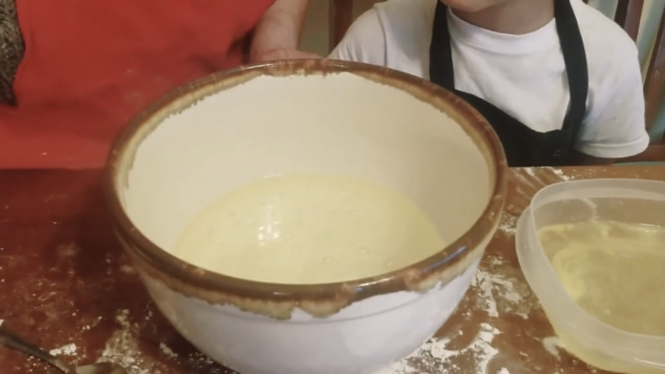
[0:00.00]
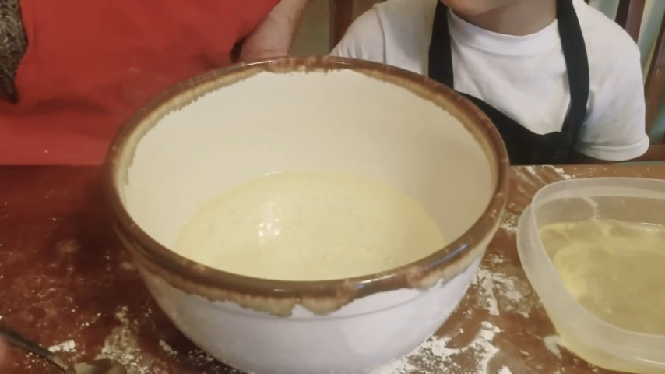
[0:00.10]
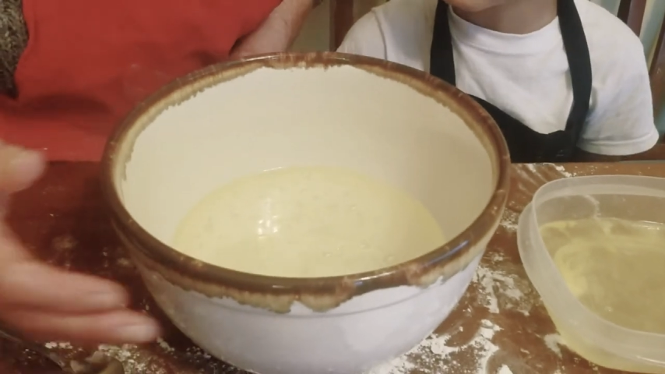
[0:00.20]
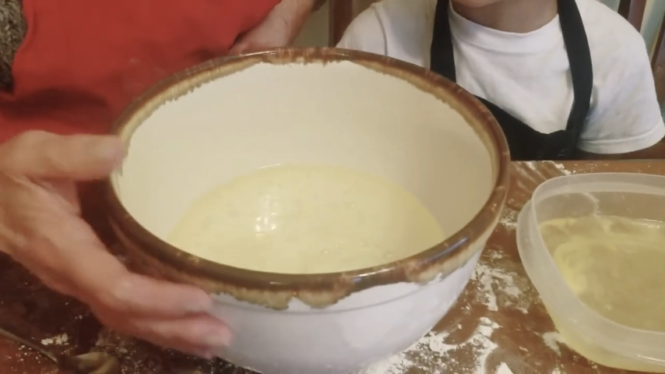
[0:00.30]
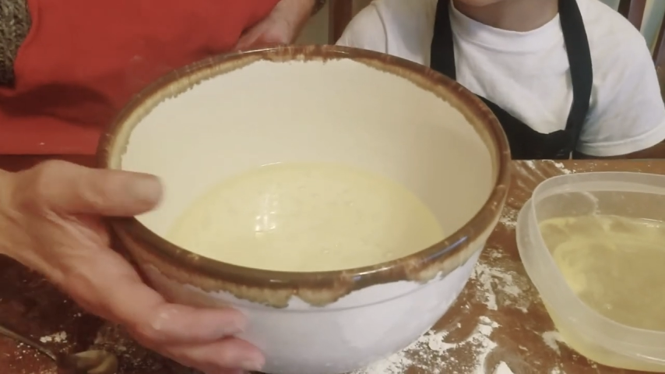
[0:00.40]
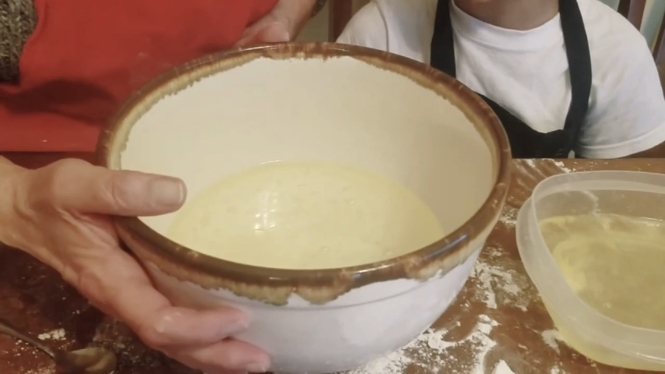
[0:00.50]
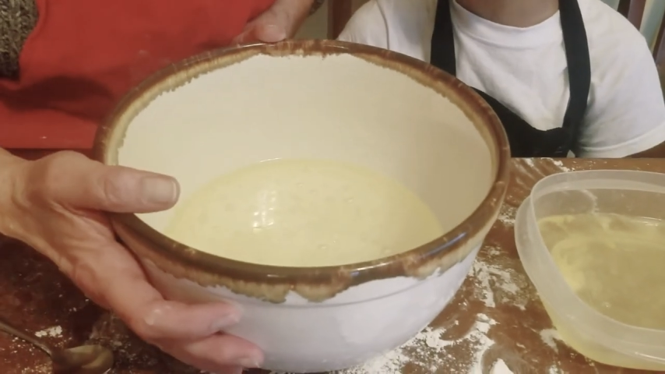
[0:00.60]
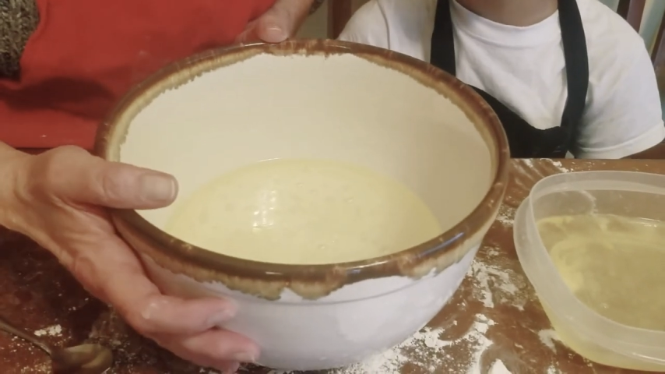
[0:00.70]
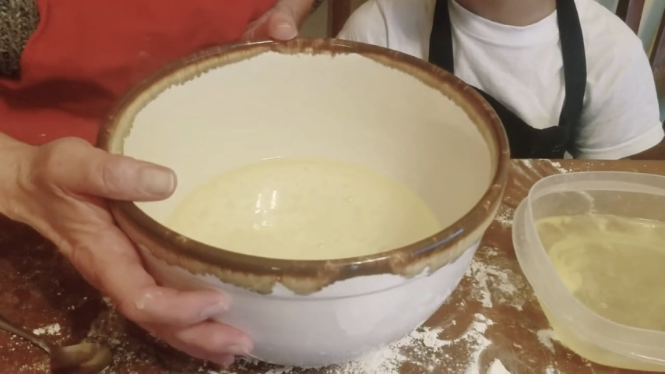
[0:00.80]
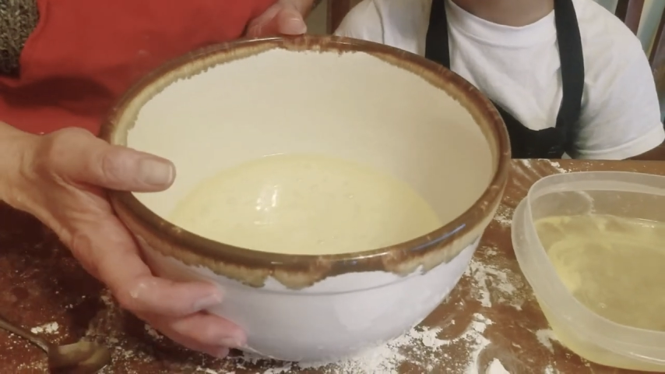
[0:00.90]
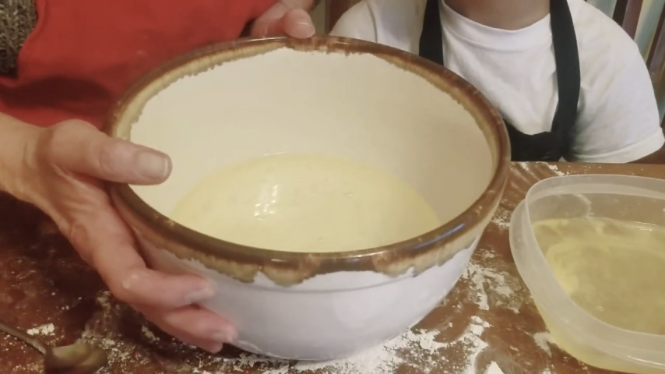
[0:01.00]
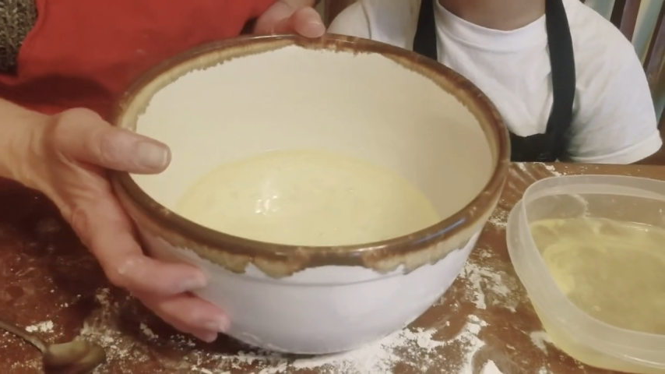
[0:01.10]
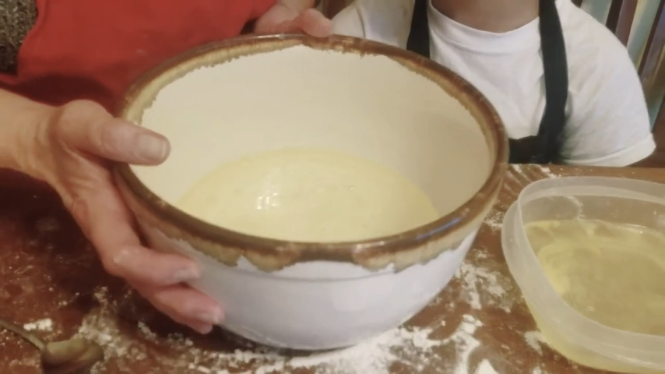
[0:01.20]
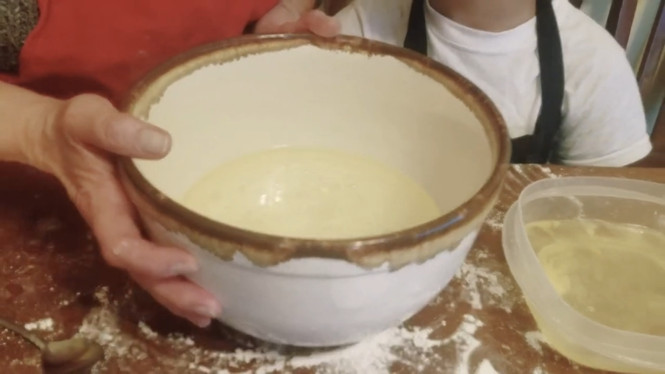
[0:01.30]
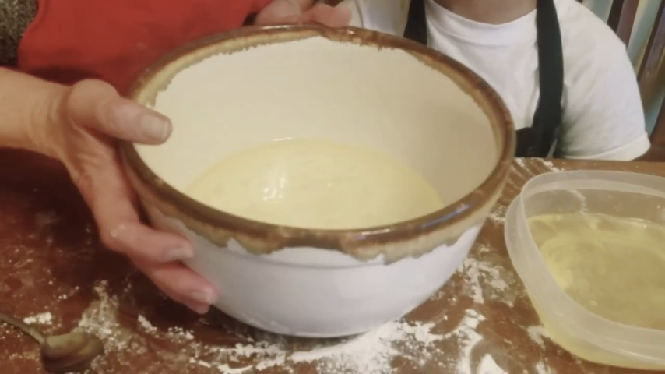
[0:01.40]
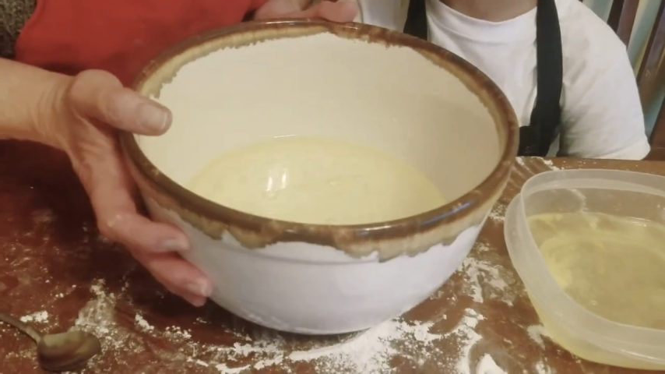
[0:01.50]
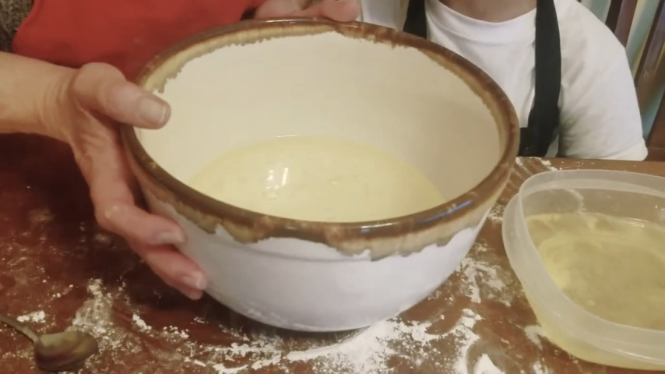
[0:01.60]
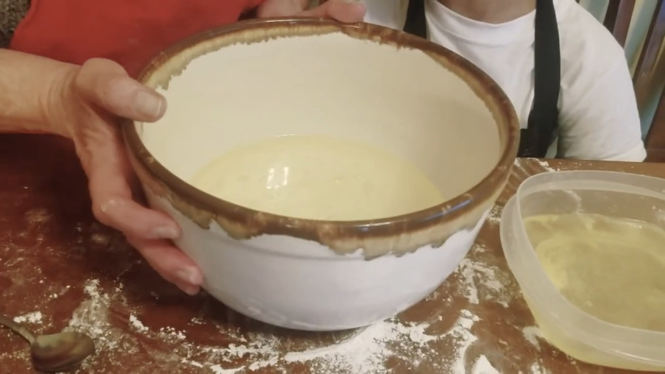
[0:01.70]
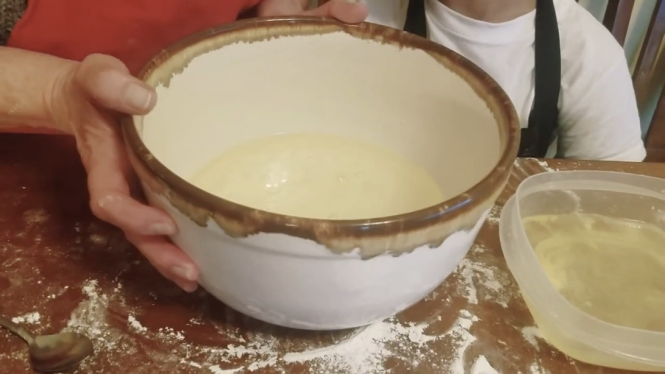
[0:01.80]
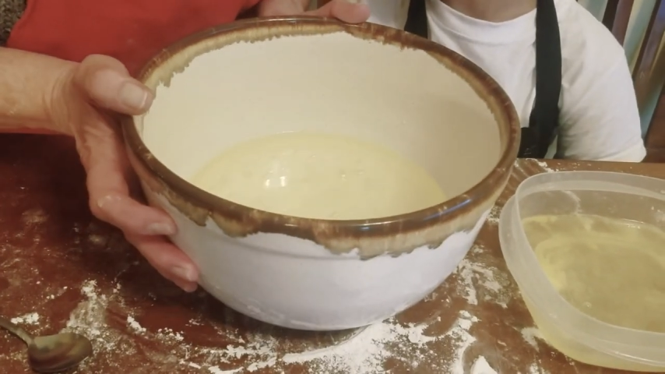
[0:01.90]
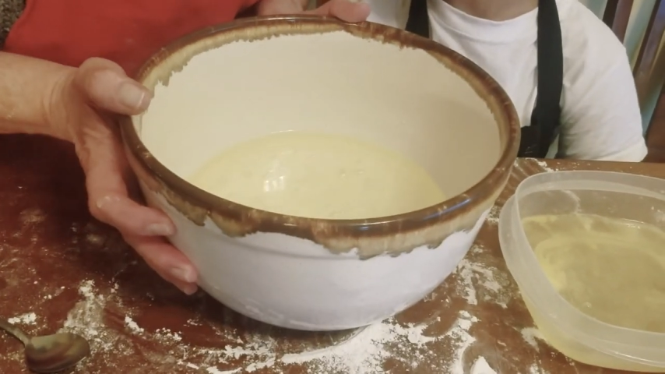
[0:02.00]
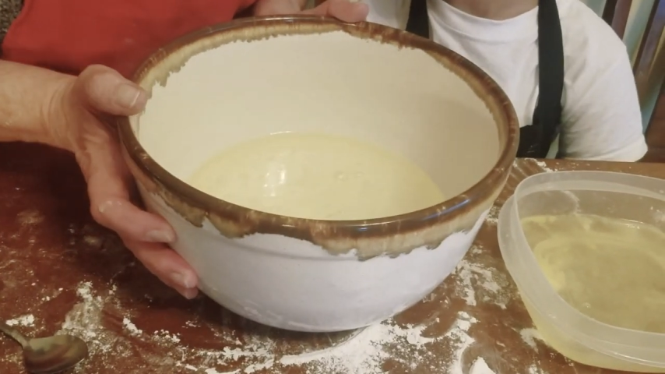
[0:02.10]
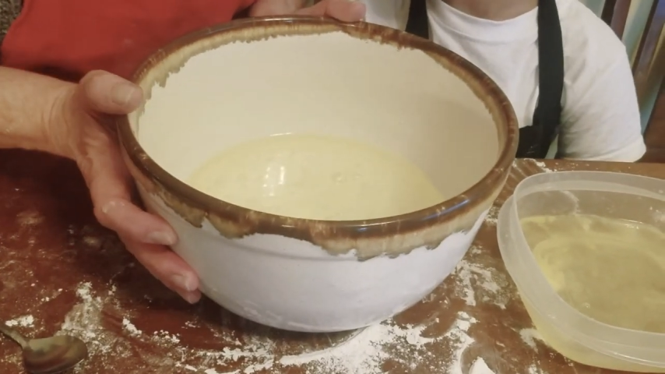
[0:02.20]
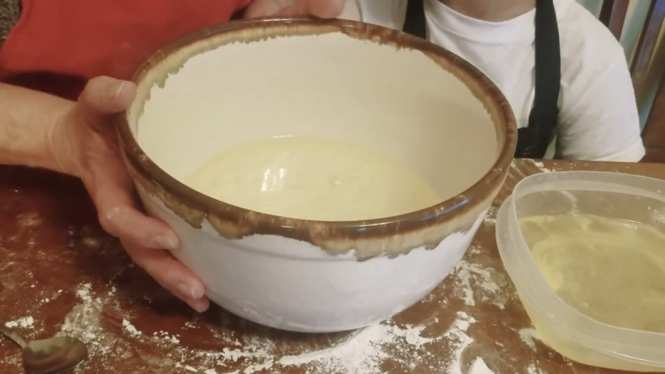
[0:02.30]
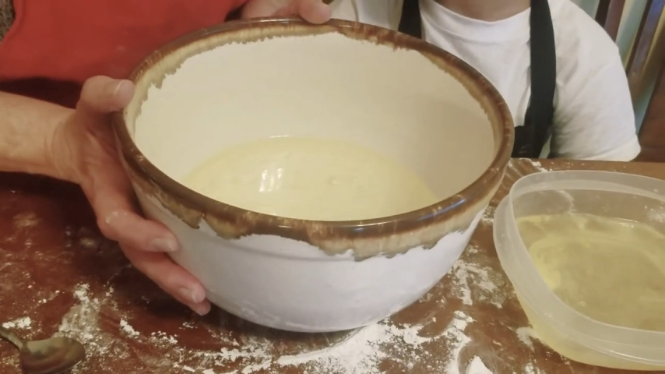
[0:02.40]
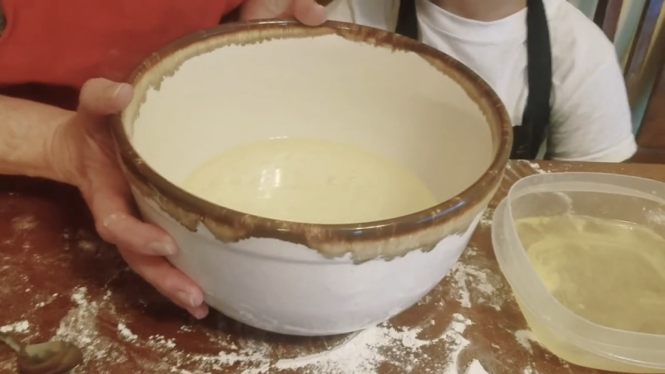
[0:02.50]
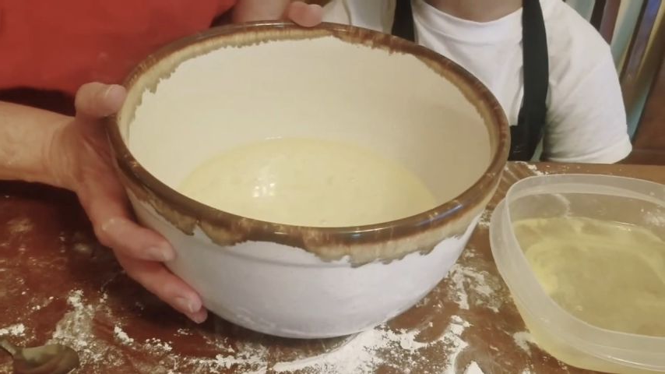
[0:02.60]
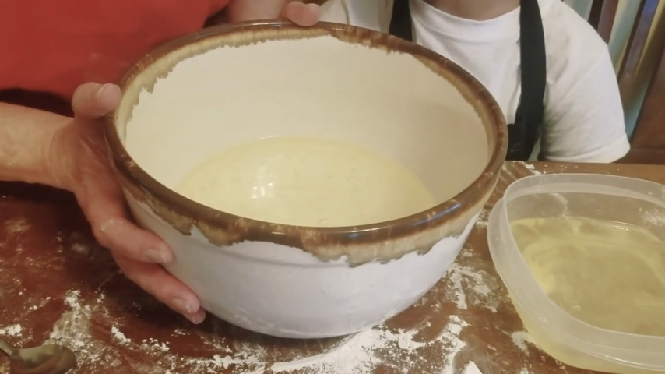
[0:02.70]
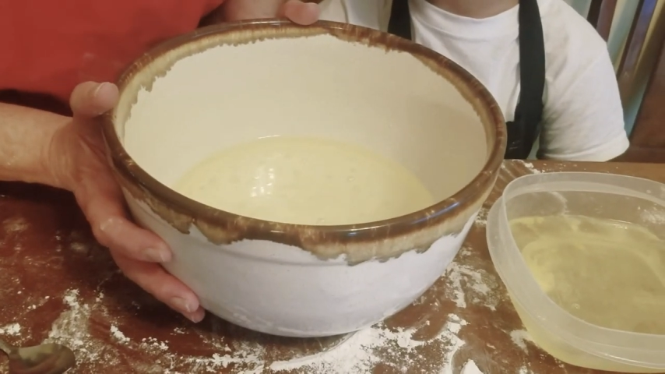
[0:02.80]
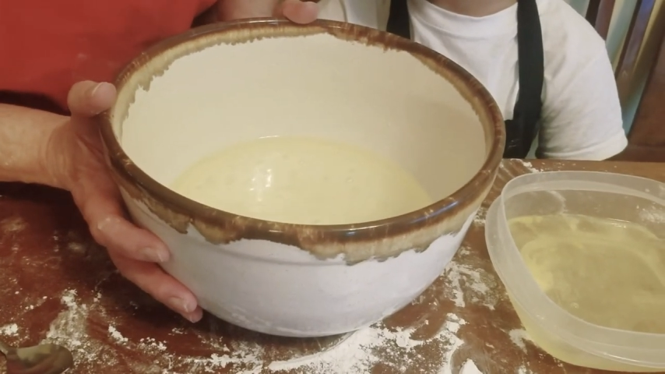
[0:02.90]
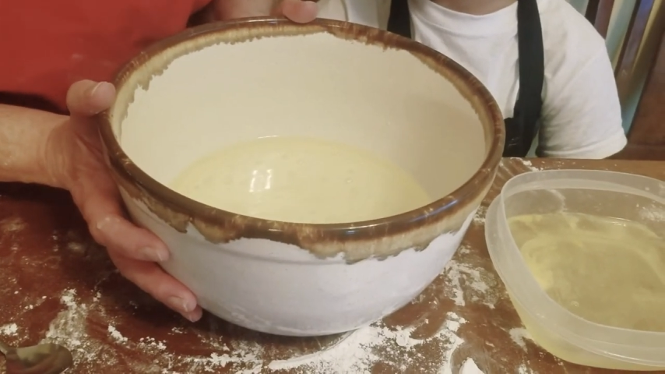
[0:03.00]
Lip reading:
Nobody's mouth can be seen.